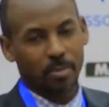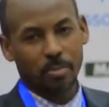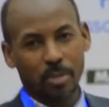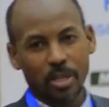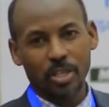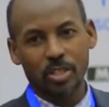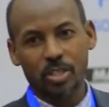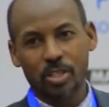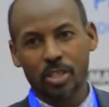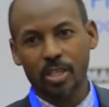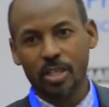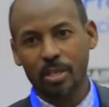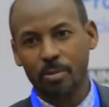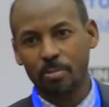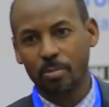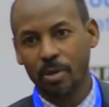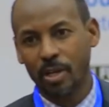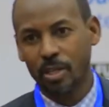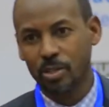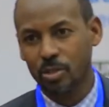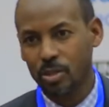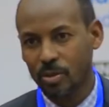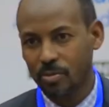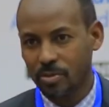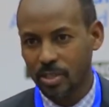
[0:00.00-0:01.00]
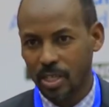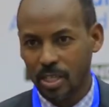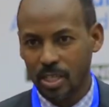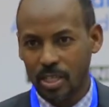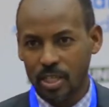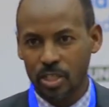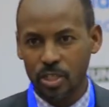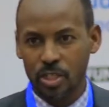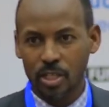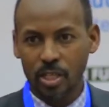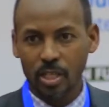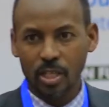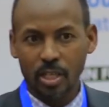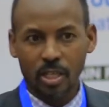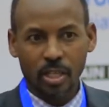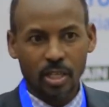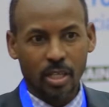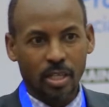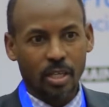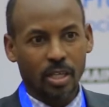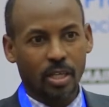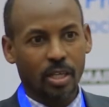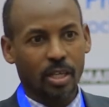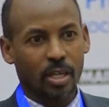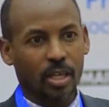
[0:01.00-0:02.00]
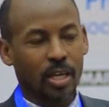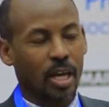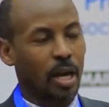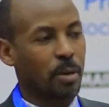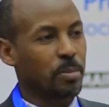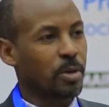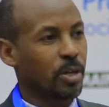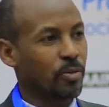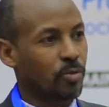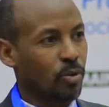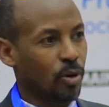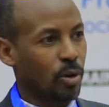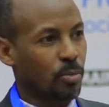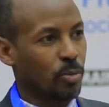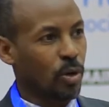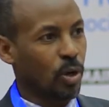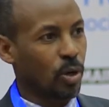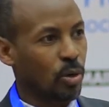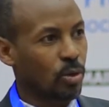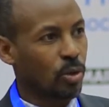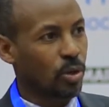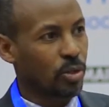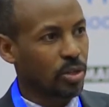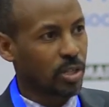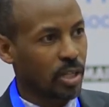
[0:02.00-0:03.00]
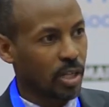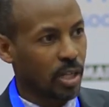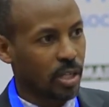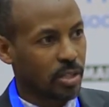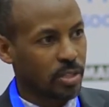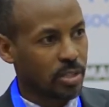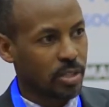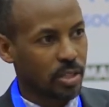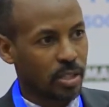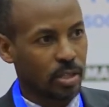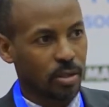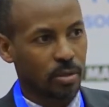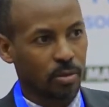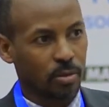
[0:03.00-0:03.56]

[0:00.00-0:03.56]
major parts of the dish coming from all continents.